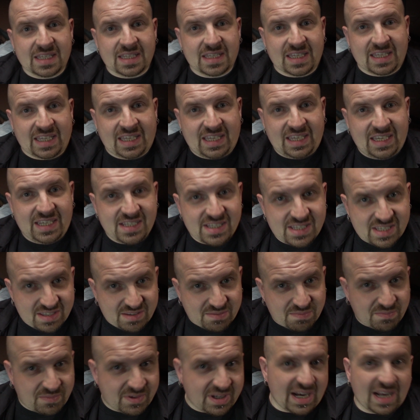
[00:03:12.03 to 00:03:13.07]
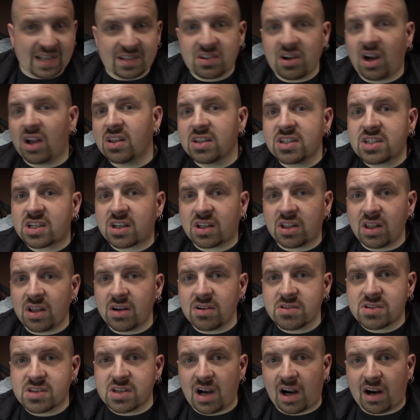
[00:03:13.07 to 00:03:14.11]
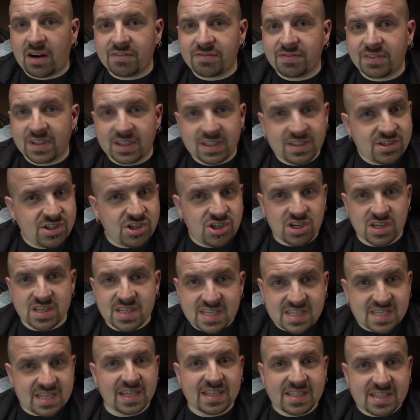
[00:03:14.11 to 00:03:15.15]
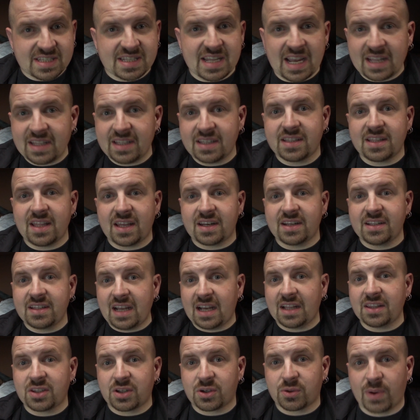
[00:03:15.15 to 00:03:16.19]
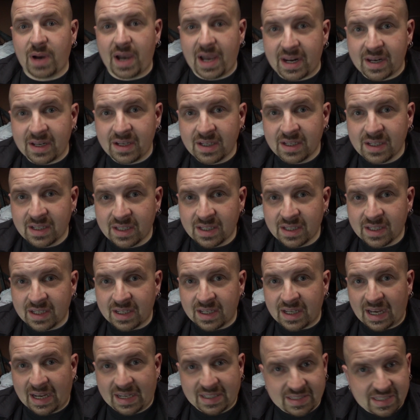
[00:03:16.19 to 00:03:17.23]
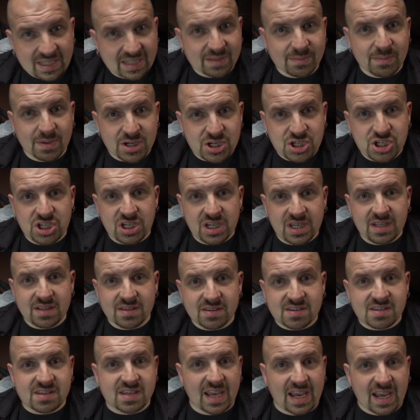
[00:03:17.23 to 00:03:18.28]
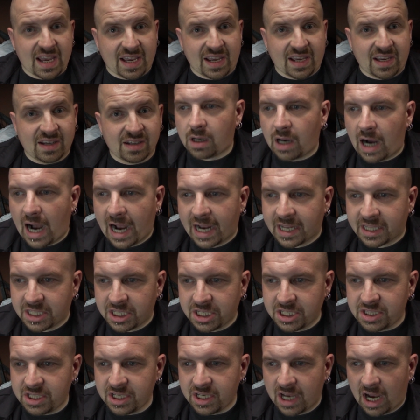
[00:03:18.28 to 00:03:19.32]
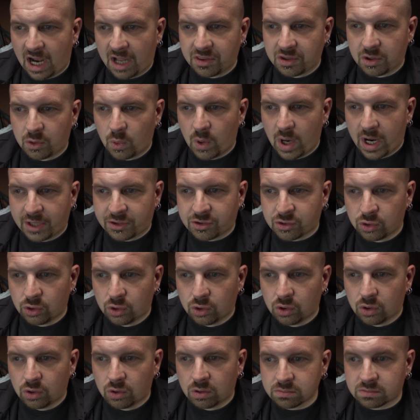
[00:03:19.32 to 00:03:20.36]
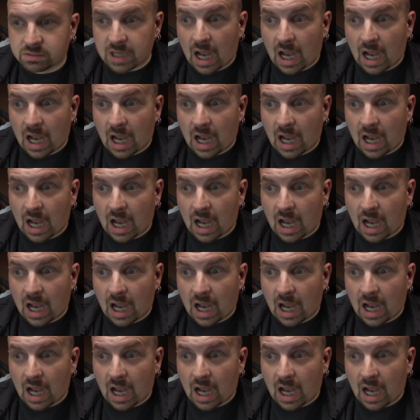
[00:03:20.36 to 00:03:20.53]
he's got all his clothes off and just sits standing there in underwear. And then machines say, I need the underwear too.